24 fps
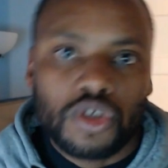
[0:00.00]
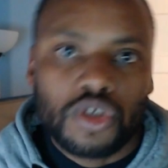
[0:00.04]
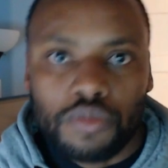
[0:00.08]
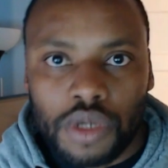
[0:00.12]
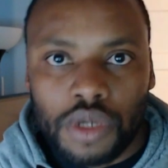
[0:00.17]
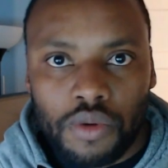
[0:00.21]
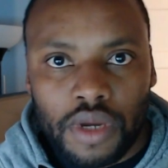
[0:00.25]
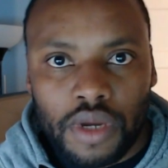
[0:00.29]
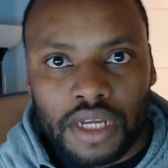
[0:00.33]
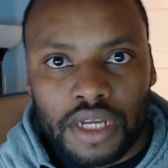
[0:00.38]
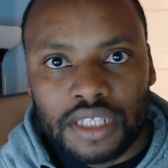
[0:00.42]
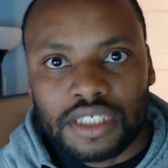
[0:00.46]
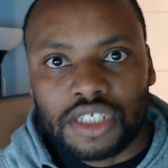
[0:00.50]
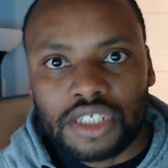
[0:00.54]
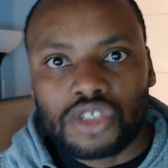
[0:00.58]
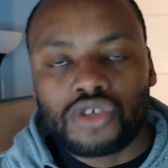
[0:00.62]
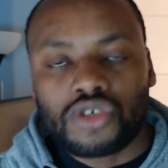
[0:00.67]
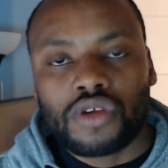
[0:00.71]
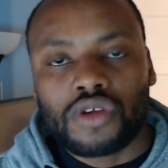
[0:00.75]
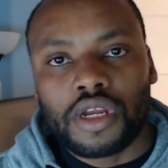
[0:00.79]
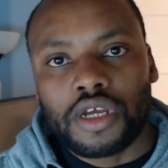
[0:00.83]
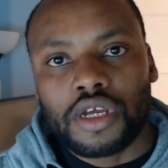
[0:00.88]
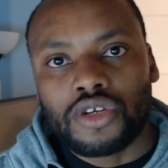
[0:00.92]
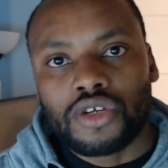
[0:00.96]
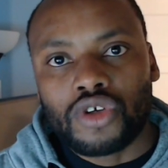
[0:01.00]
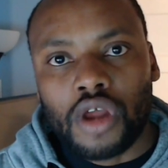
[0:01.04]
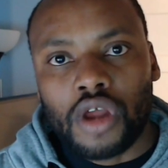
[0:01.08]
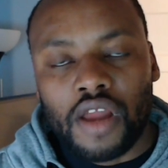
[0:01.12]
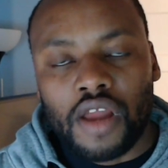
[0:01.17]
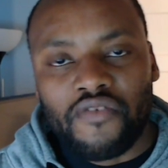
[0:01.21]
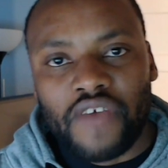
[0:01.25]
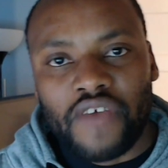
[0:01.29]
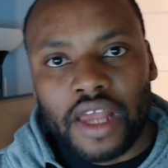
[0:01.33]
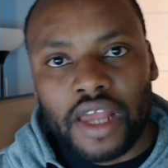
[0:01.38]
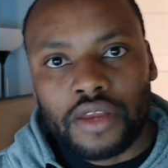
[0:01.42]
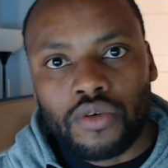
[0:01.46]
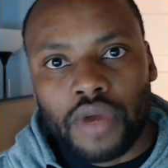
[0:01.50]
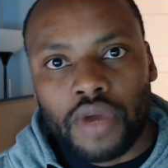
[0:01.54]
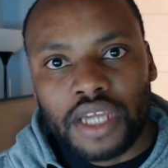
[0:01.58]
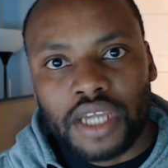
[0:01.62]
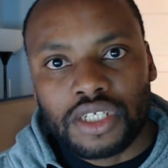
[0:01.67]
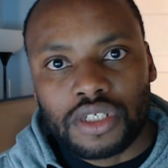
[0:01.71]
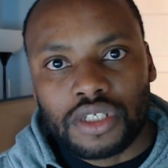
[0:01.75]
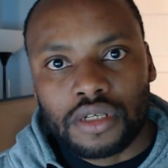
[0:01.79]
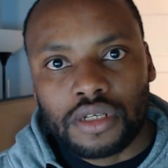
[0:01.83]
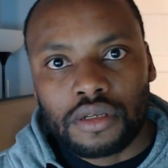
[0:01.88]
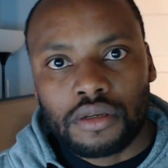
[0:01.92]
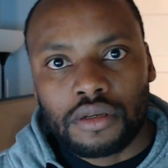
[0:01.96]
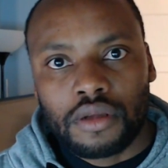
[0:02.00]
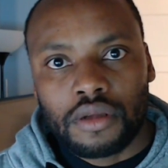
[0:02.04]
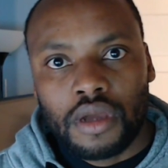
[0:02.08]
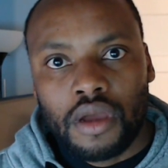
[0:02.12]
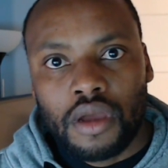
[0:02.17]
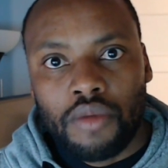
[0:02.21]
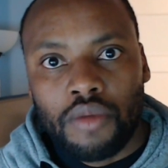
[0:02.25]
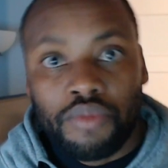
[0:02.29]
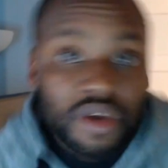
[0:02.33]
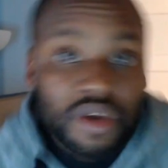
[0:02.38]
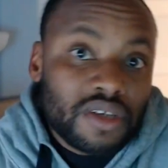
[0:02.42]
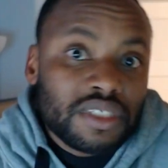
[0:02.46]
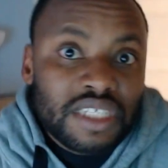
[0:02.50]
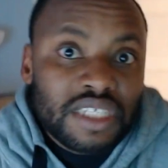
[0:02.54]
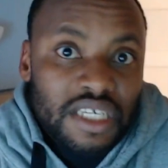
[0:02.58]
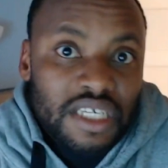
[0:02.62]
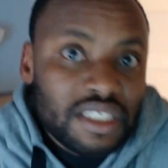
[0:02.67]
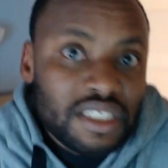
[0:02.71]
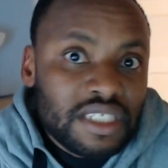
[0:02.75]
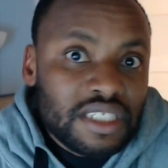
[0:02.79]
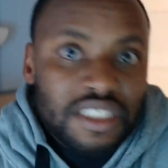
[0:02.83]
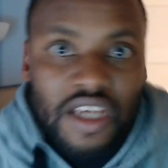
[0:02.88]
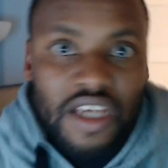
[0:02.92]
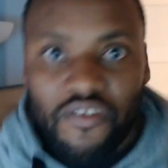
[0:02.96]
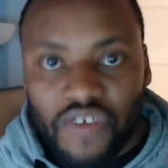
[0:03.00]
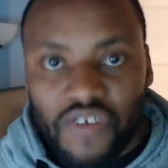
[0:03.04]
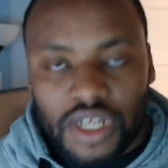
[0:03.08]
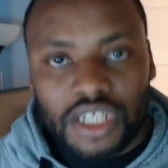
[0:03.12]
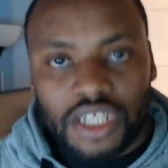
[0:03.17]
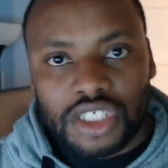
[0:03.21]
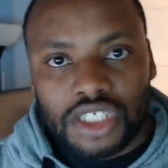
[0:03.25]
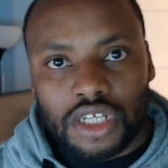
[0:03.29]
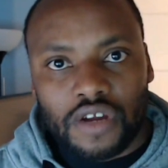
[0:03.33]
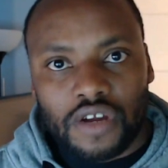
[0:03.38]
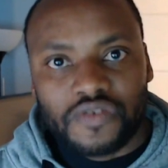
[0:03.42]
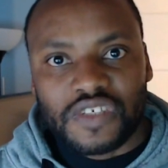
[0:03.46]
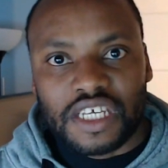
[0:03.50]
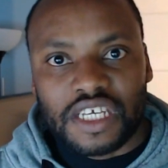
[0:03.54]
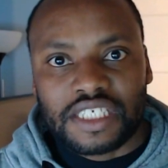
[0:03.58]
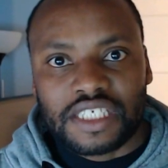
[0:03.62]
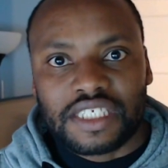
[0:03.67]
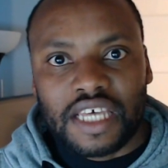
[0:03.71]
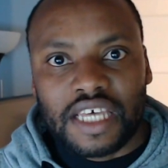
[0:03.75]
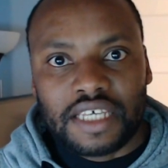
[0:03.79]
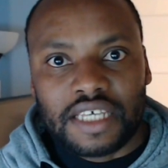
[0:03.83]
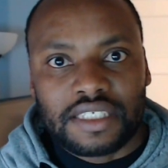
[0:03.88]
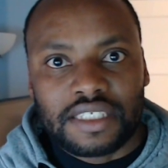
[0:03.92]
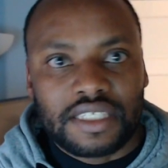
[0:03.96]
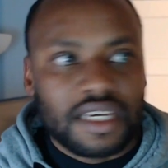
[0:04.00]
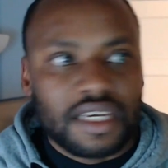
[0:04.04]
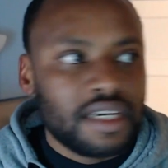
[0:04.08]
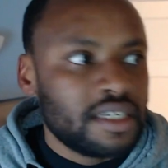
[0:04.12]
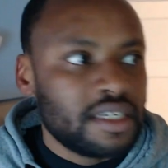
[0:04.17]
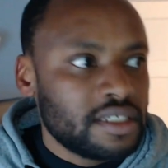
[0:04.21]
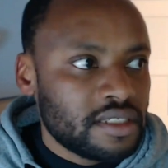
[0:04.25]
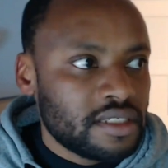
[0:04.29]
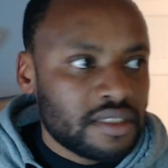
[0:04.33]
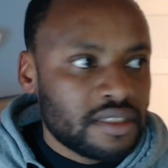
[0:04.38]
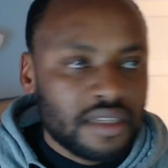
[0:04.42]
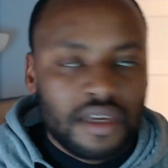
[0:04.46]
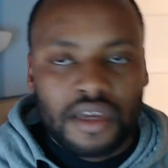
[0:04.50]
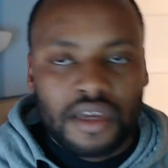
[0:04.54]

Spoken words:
Come to me when it's $1 trillion valuation. Because his definition of success